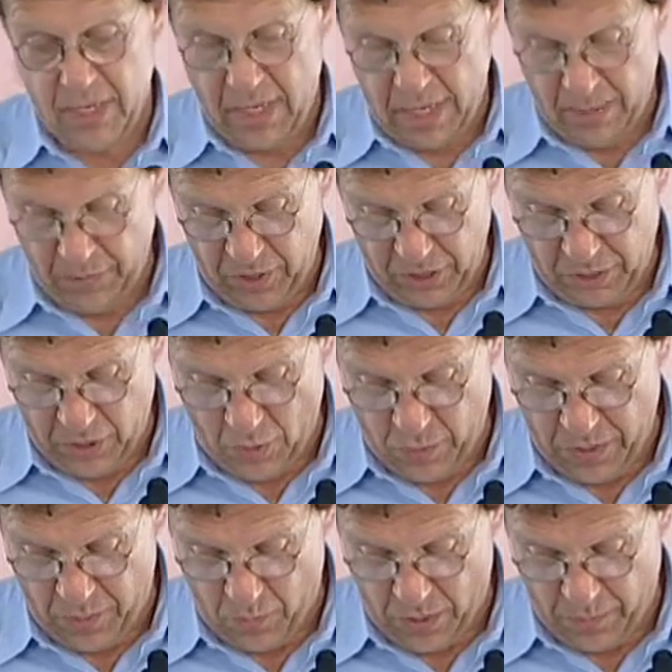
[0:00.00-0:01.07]
And I'm just going to
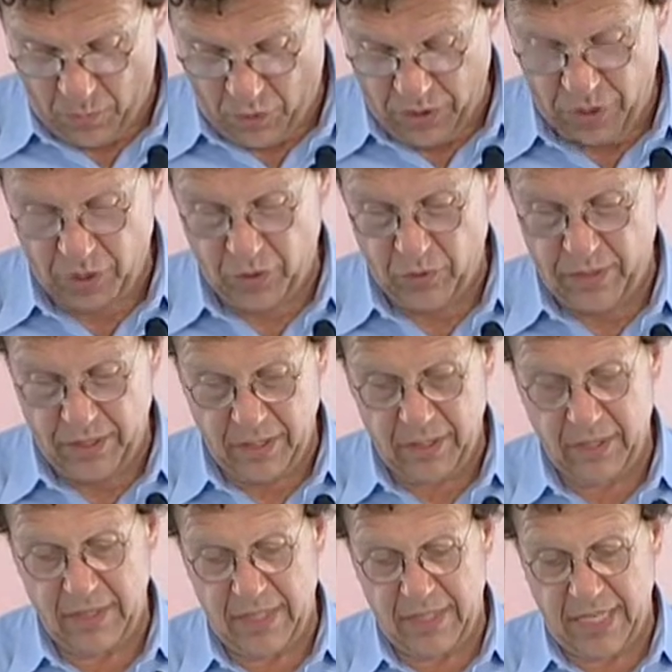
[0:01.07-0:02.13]
read one more short
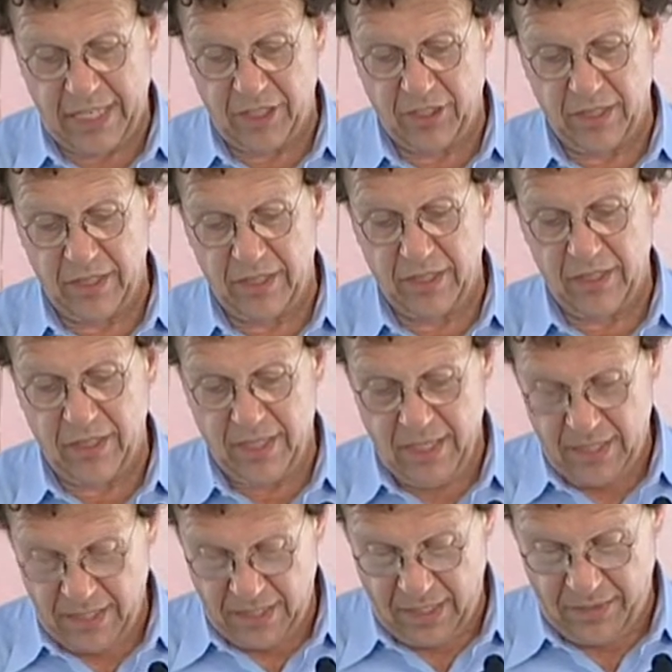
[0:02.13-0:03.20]
section
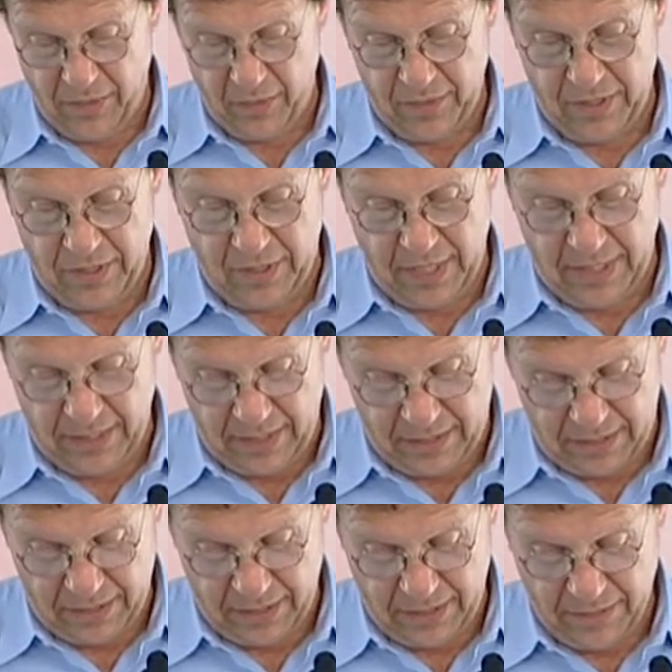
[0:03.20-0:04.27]
to give you a sense.